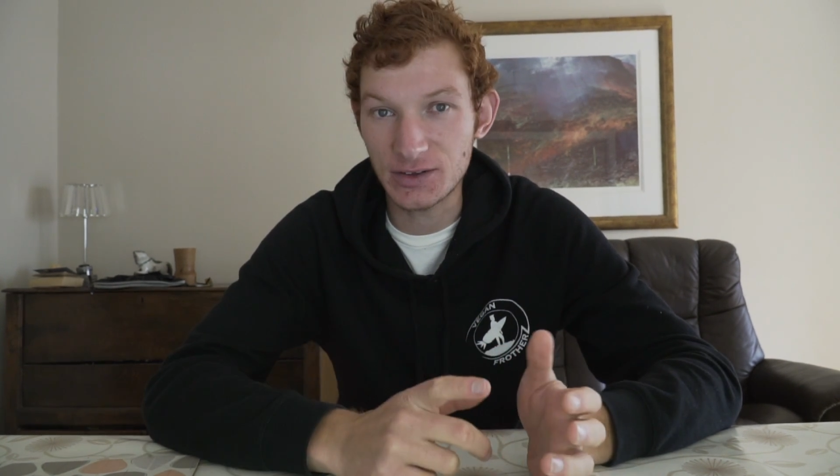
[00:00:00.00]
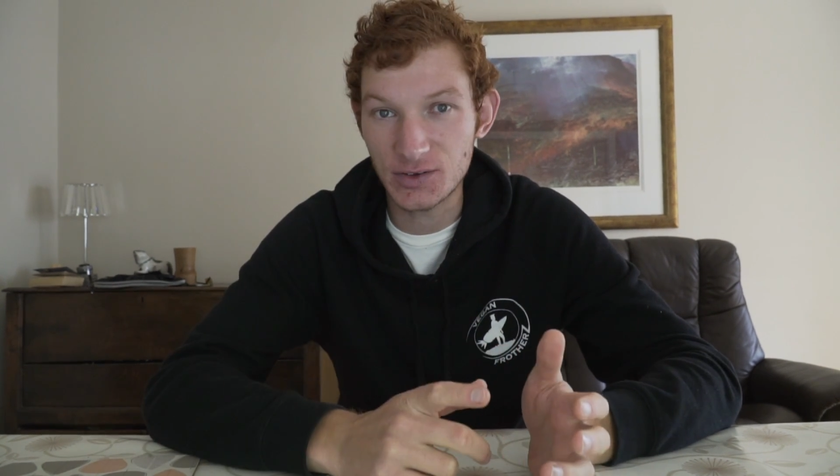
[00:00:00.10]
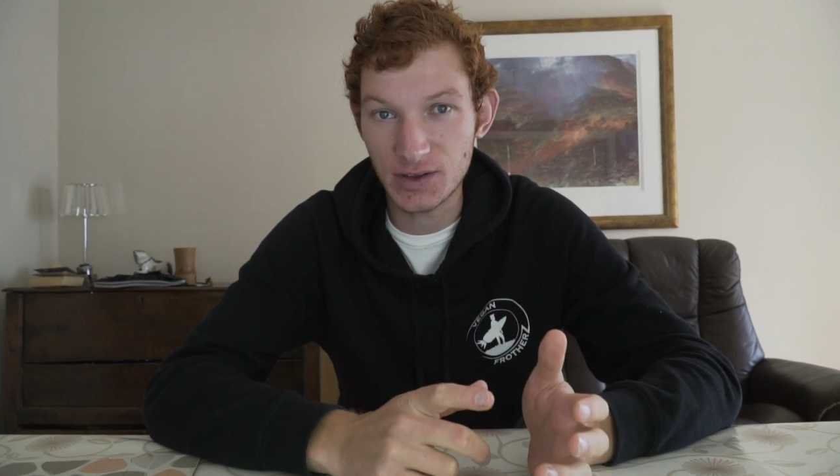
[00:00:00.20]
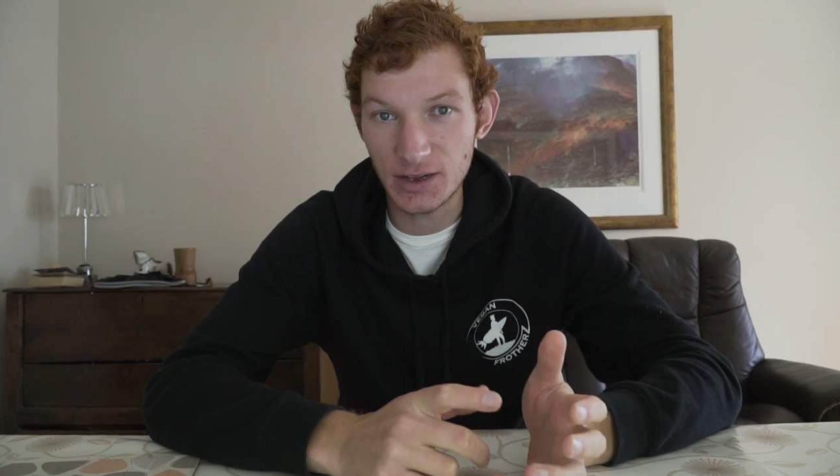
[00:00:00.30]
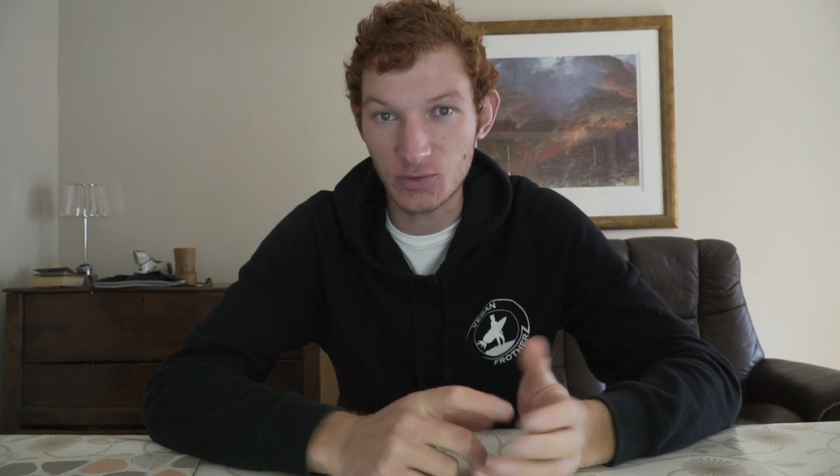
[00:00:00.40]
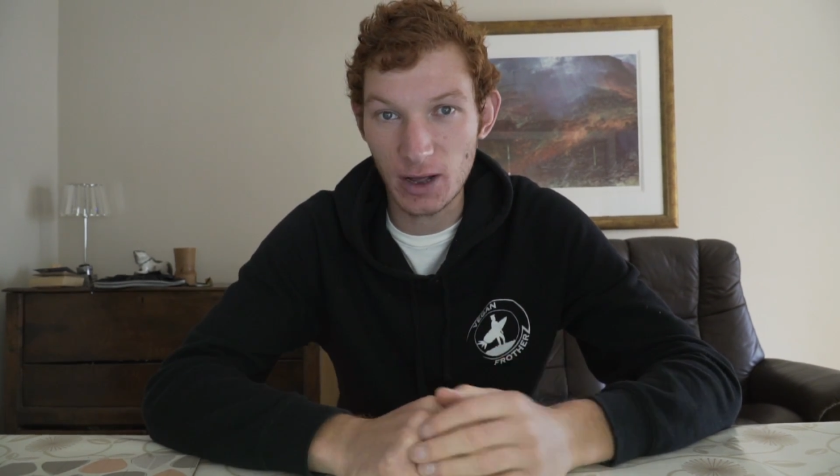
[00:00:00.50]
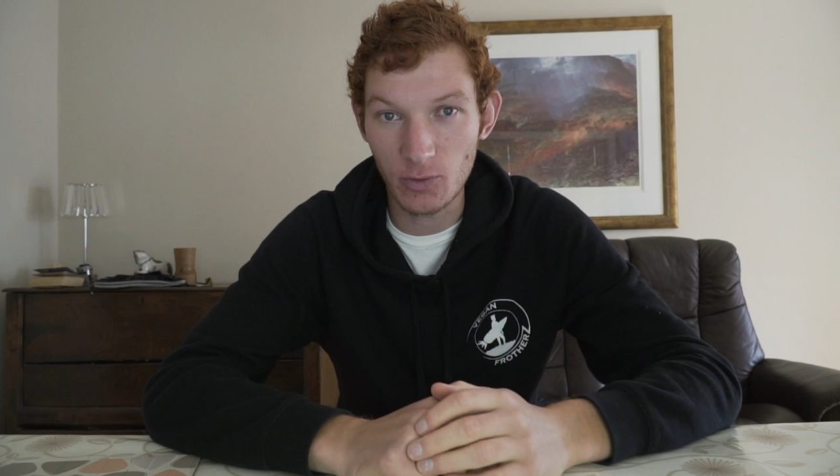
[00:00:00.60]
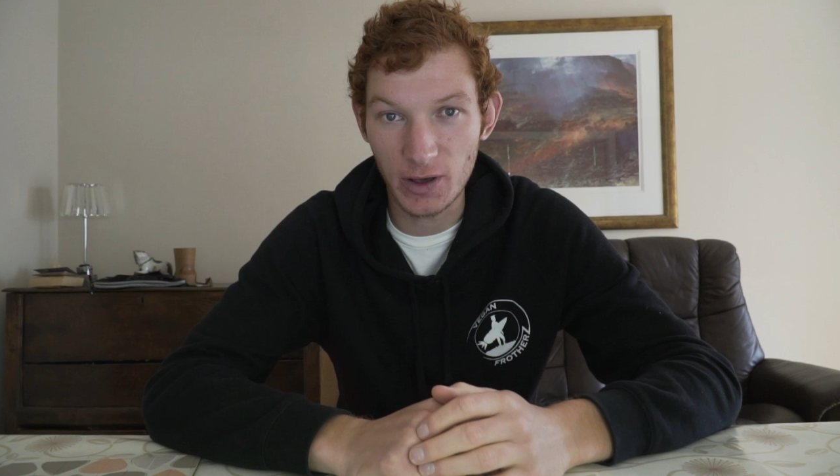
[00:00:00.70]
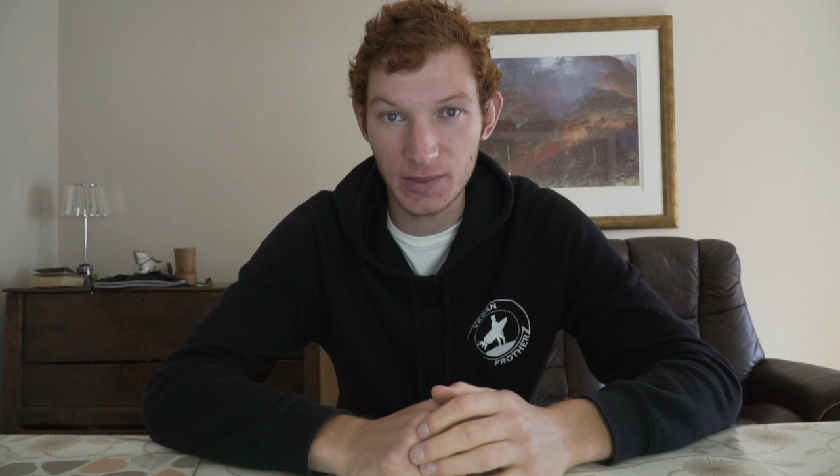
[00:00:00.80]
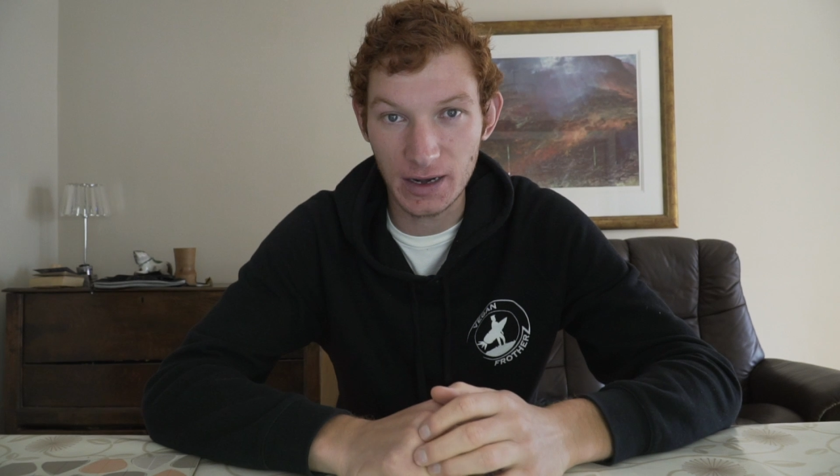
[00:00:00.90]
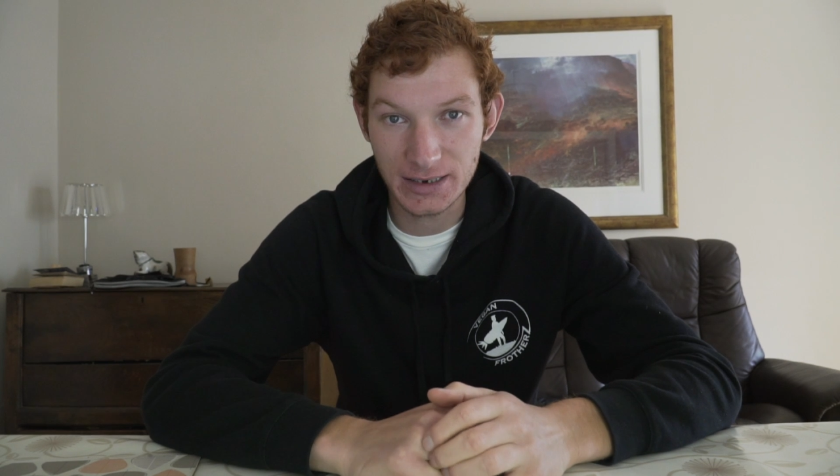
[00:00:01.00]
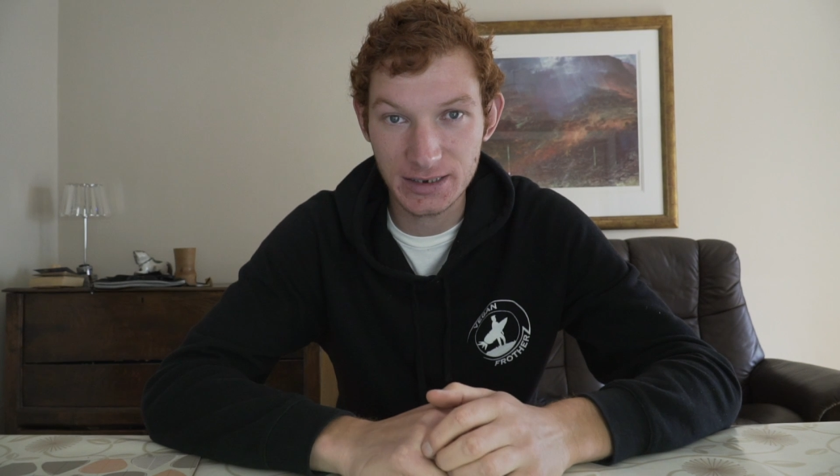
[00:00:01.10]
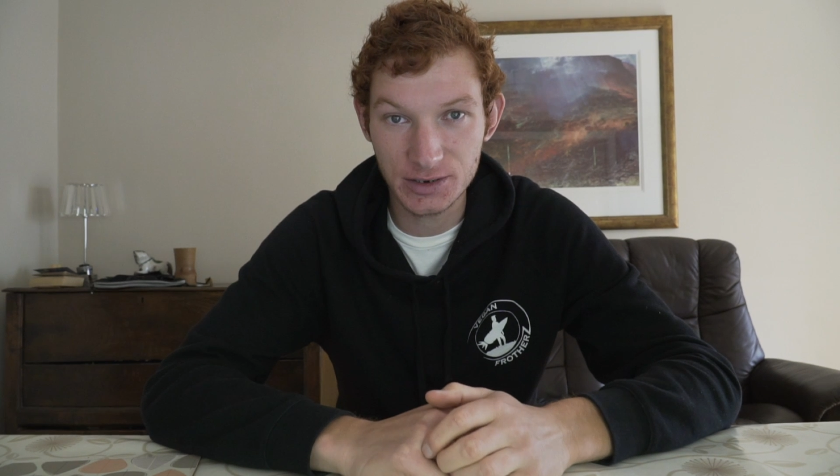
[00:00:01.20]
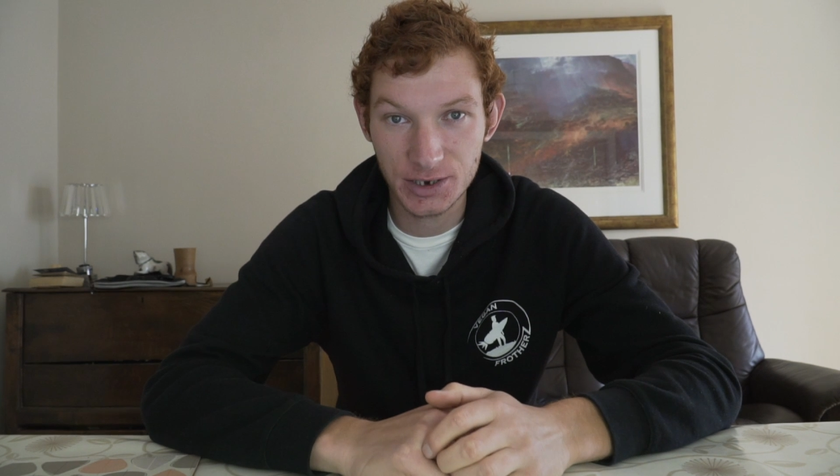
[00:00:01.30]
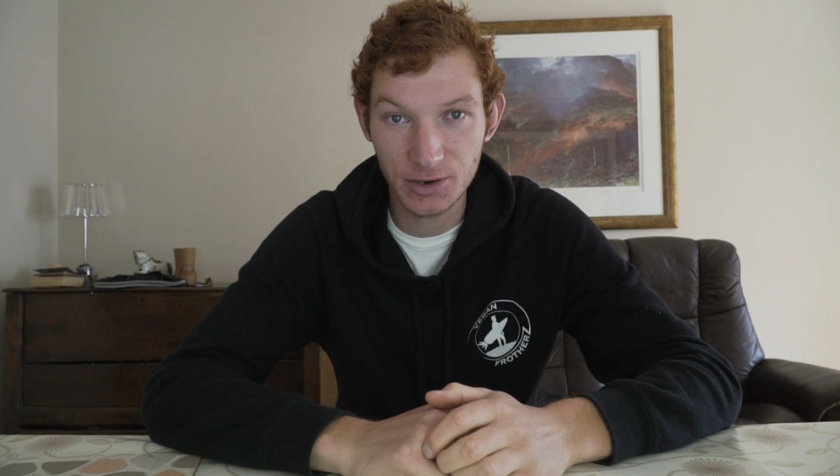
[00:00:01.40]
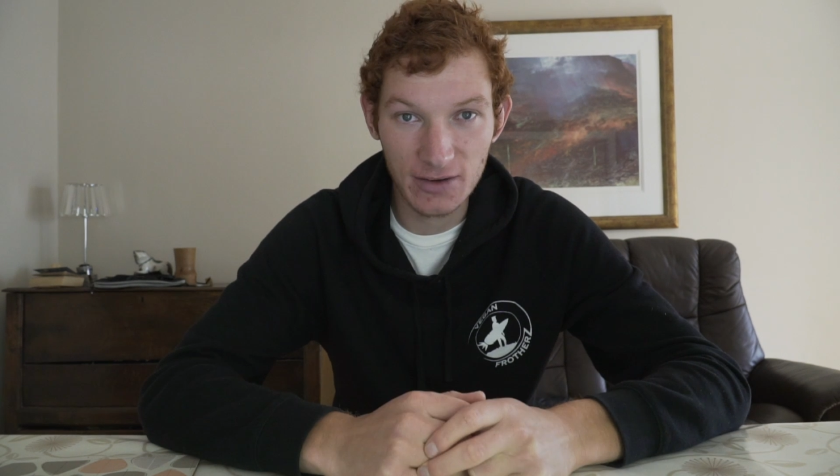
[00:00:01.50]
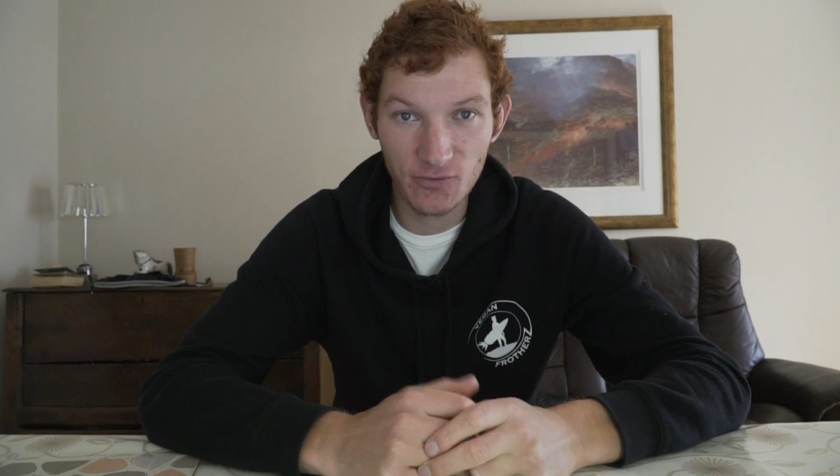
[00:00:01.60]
it's well worth a listen to.